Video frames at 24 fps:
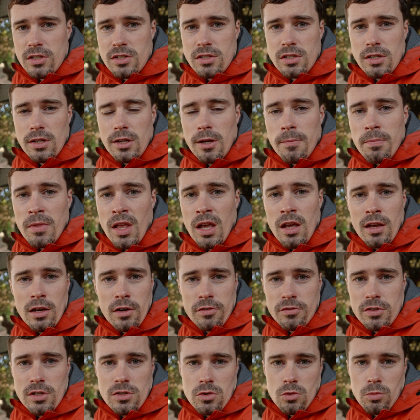see
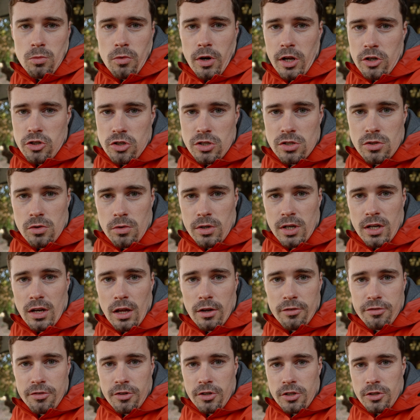if the zoom range is good
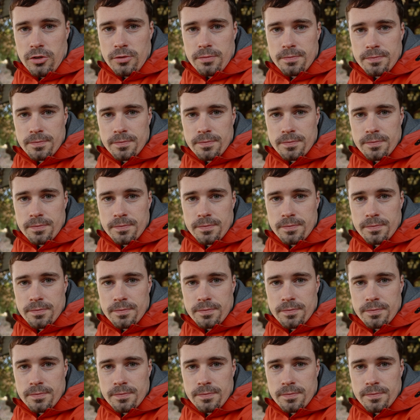enough for you.